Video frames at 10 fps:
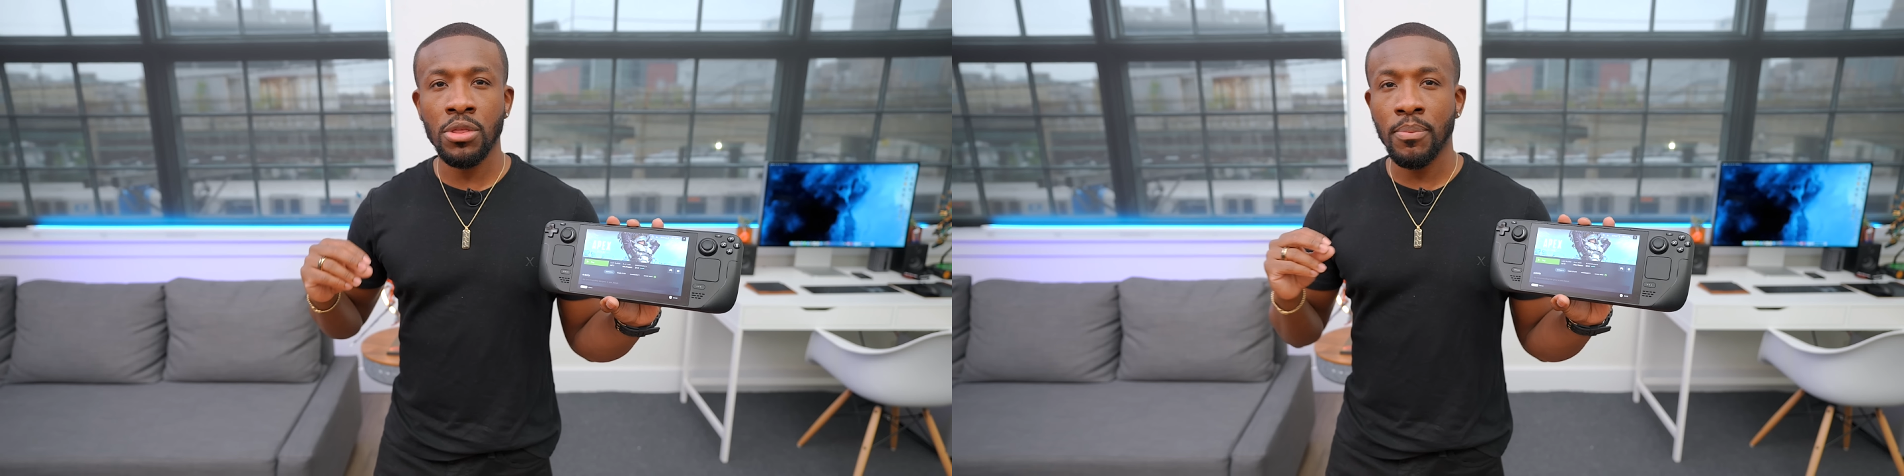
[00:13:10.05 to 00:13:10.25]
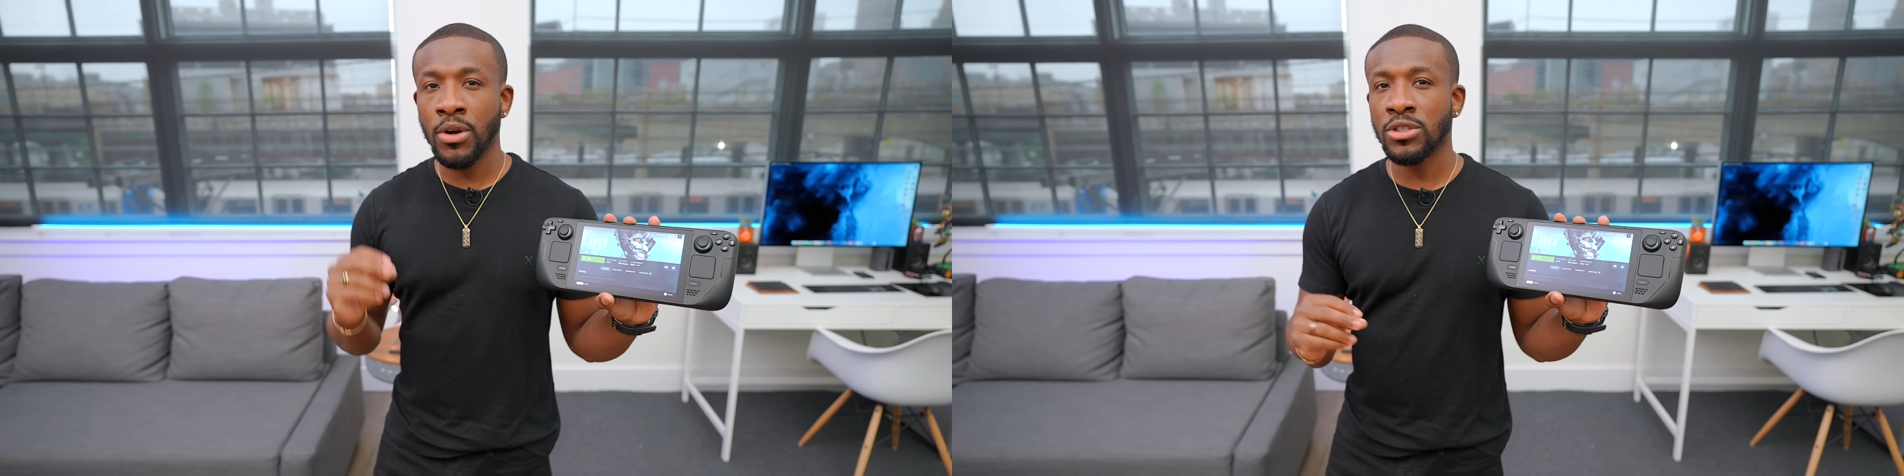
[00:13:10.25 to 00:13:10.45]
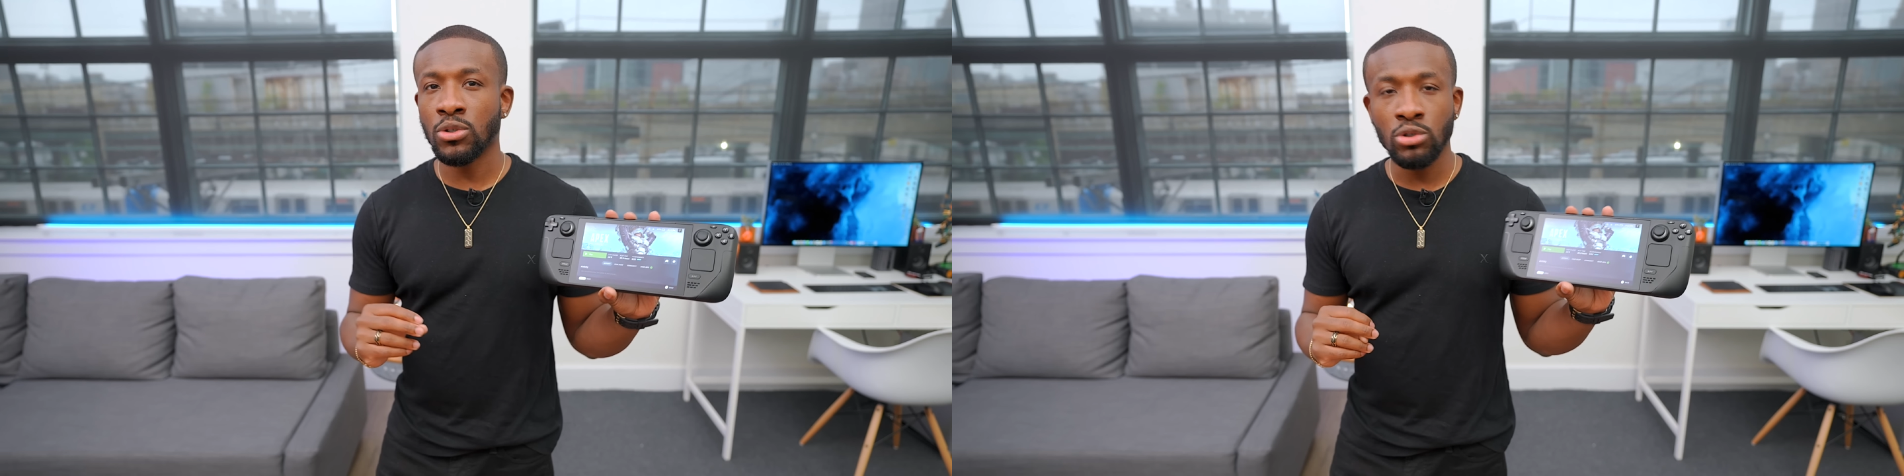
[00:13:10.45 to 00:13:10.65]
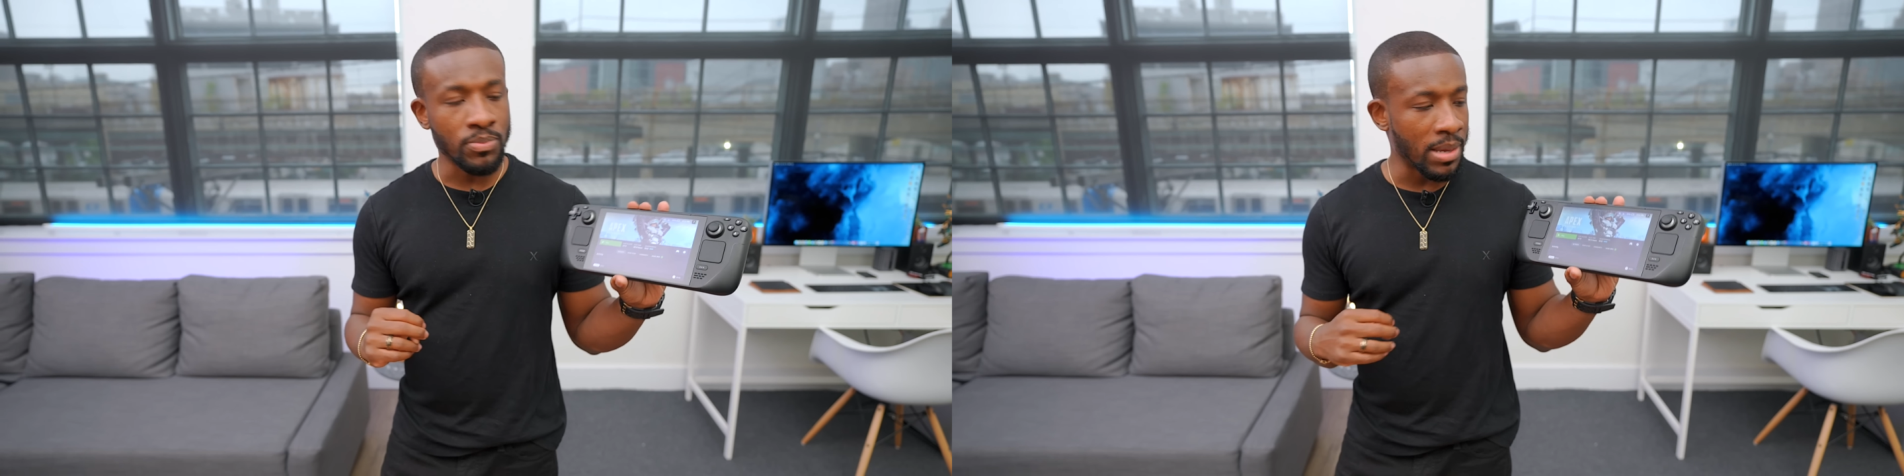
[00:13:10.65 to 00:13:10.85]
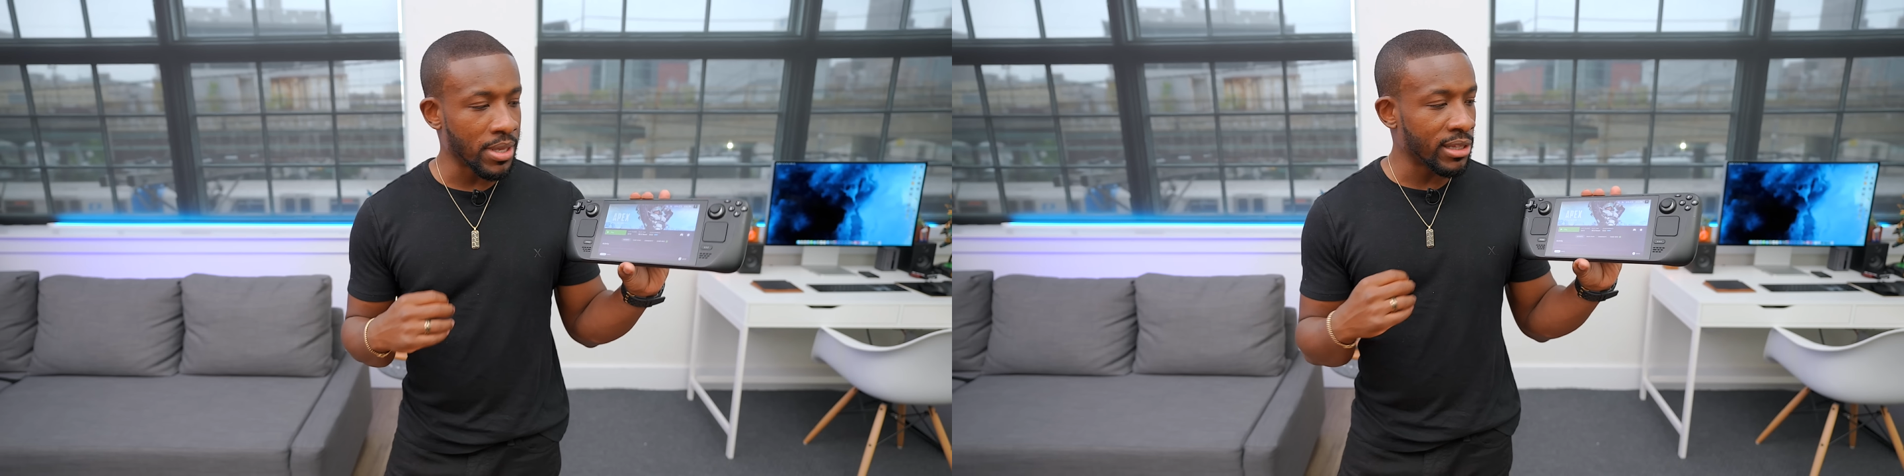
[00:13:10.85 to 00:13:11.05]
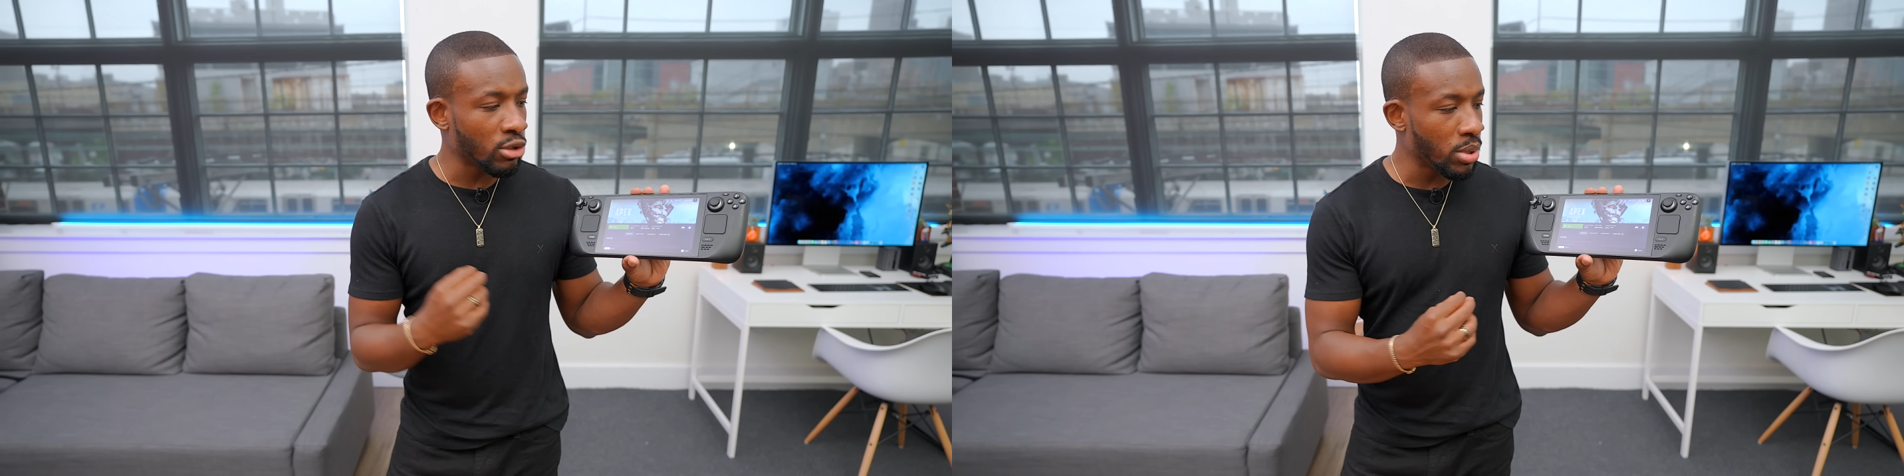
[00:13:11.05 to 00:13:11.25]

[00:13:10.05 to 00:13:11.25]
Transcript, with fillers: the person who's maybe a little